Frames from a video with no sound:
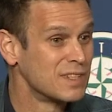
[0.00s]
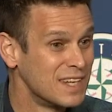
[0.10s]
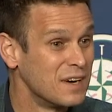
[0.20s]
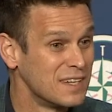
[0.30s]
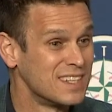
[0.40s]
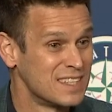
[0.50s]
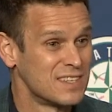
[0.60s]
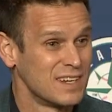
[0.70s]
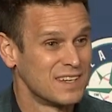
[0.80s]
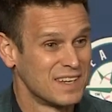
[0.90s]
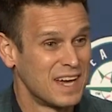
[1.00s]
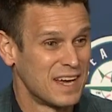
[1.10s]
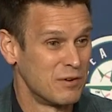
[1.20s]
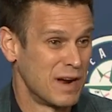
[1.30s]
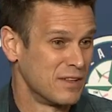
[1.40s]
You know, it's a I,
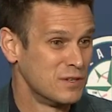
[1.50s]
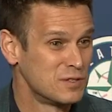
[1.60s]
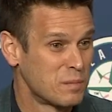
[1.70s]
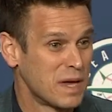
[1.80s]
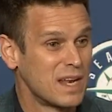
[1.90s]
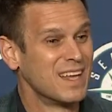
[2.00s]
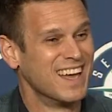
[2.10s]
I'd rather use a pen,